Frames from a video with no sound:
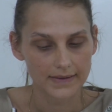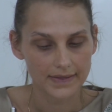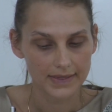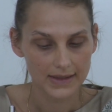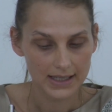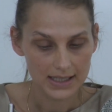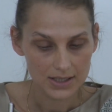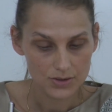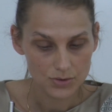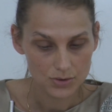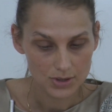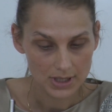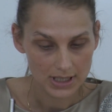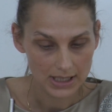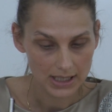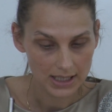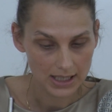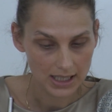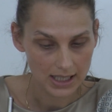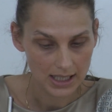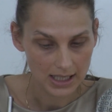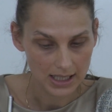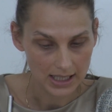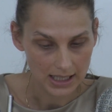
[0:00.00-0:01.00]

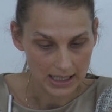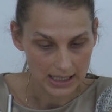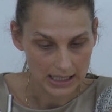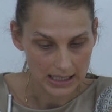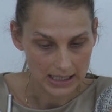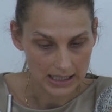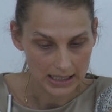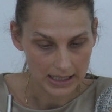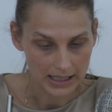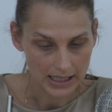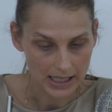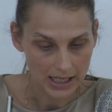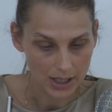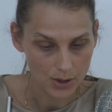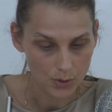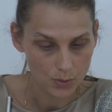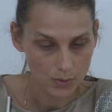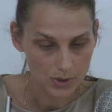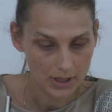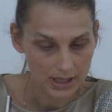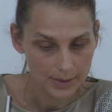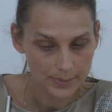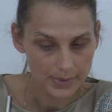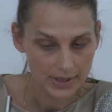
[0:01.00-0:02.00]
Naturally, I
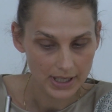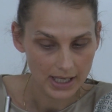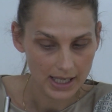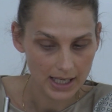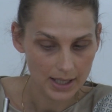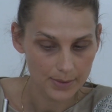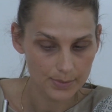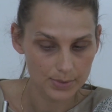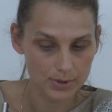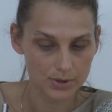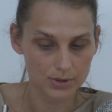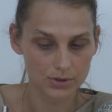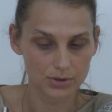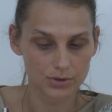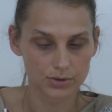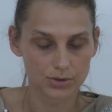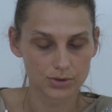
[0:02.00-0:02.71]
won't be able